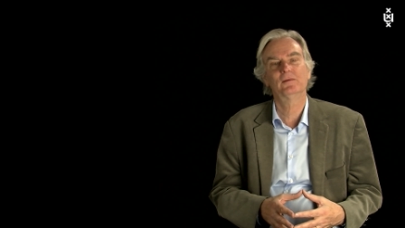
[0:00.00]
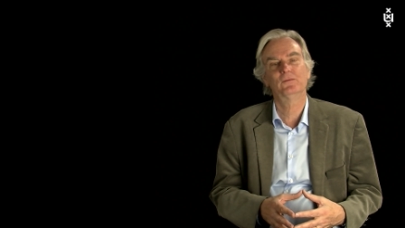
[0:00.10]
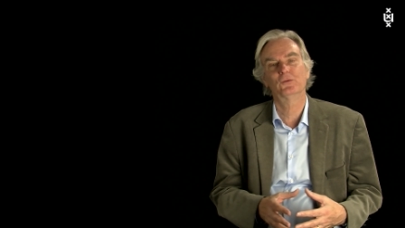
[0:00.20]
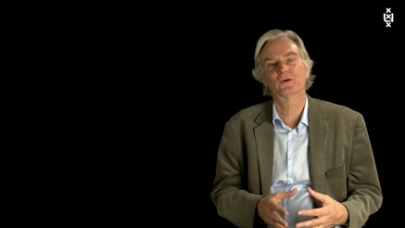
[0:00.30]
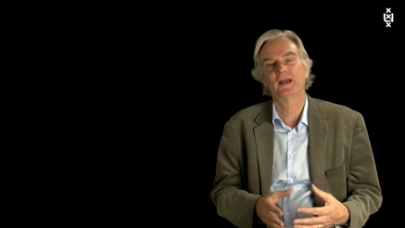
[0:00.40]

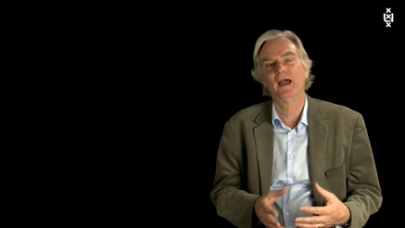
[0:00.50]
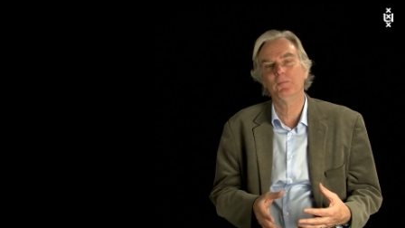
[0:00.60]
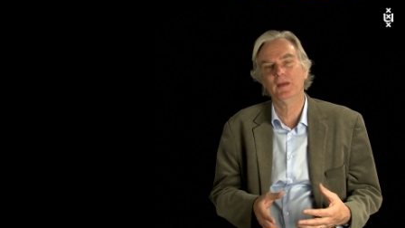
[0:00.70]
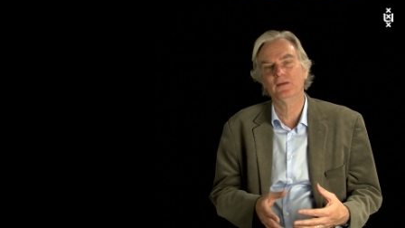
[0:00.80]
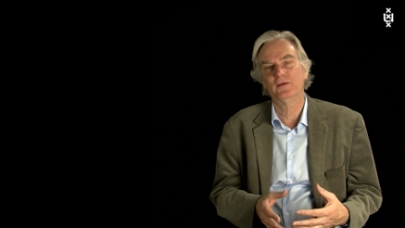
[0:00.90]
Durkheim
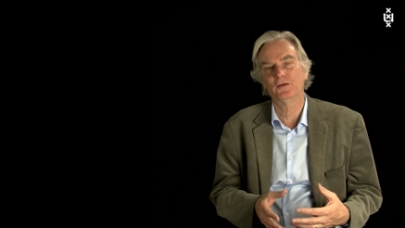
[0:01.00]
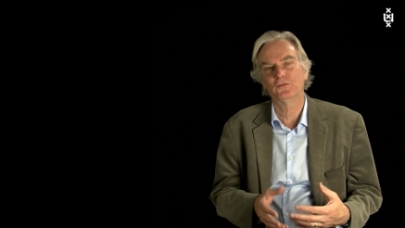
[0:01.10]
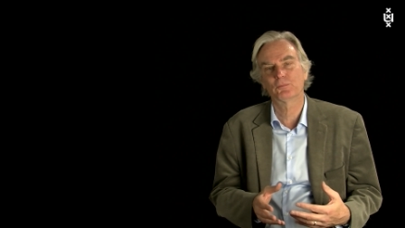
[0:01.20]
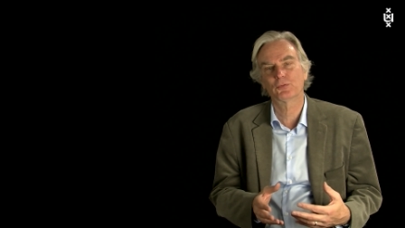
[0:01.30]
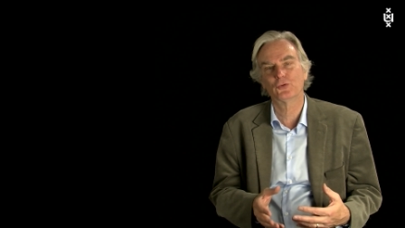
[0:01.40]
made his
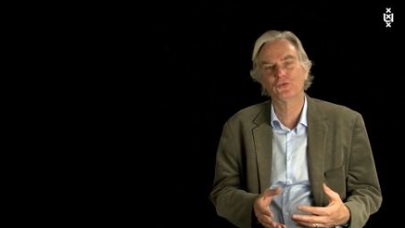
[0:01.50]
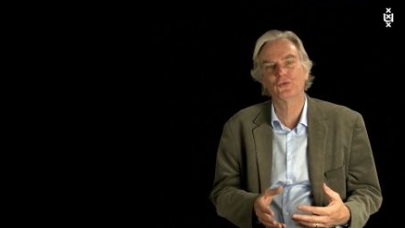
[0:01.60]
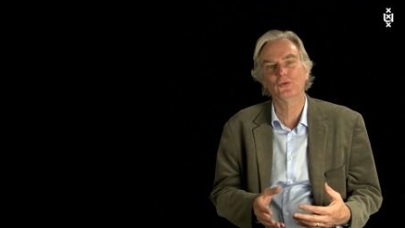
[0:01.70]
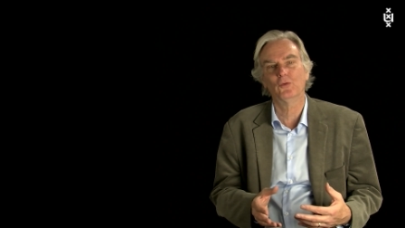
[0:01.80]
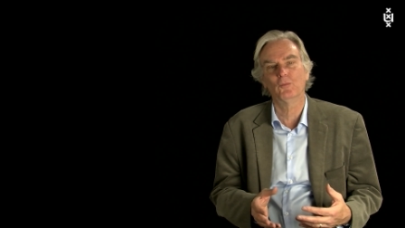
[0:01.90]

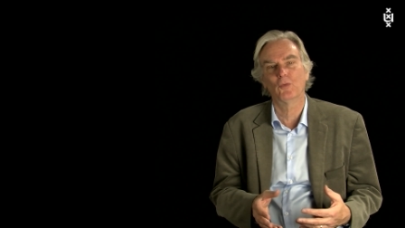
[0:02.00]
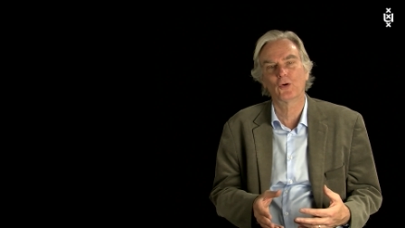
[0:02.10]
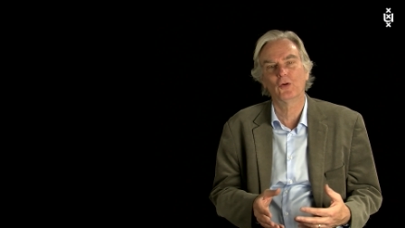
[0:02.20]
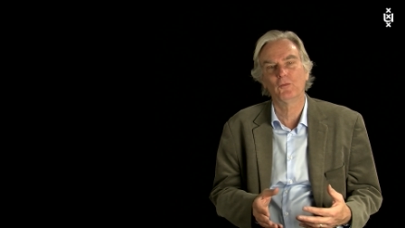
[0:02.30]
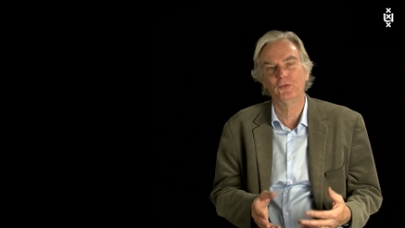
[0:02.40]
personal
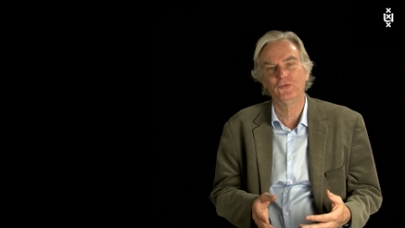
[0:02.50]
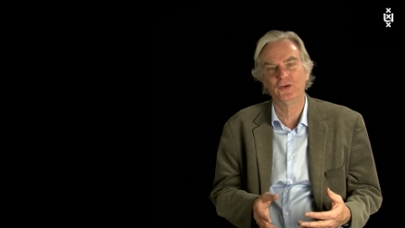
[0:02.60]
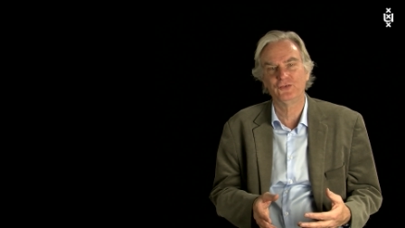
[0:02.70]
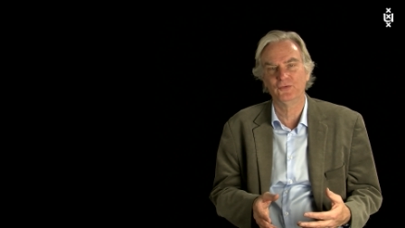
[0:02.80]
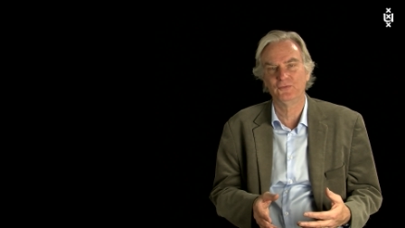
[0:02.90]
moral
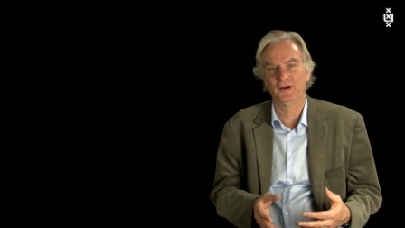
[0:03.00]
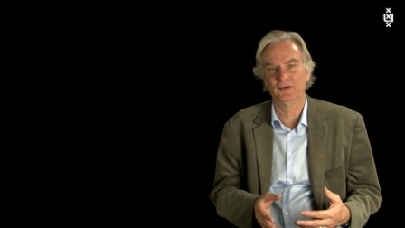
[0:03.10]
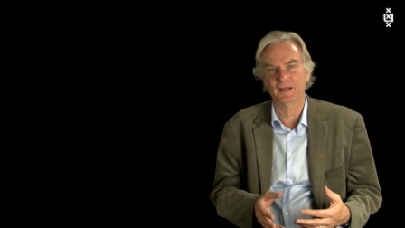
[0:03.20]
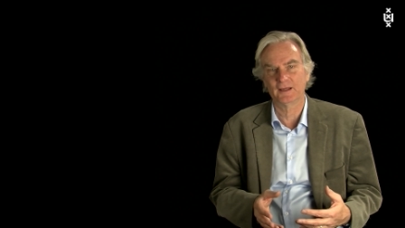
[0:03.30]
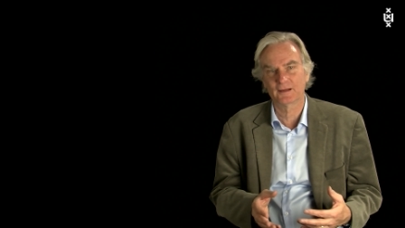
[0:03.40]
position
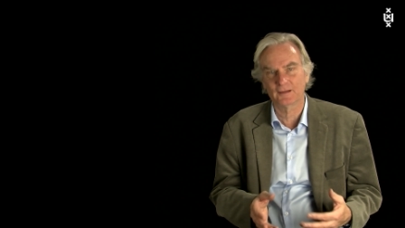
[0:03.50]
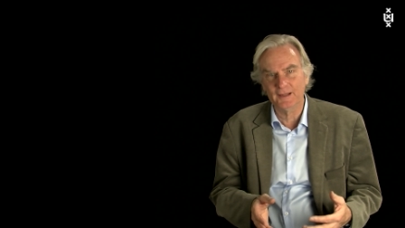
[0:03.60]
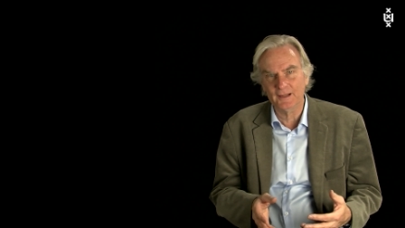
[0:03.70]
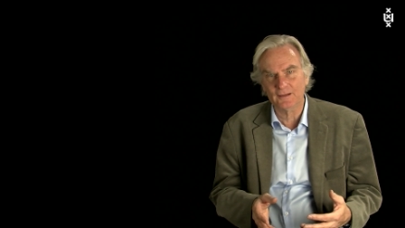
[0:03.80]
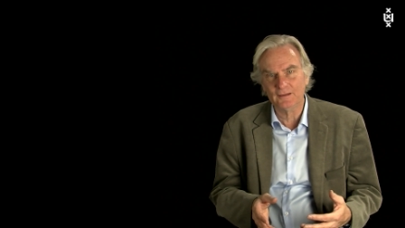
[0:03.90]
very
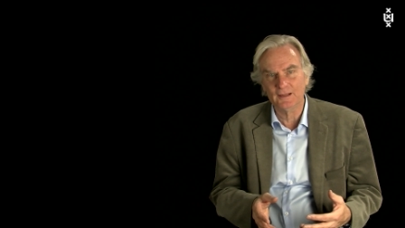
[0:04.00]
clear.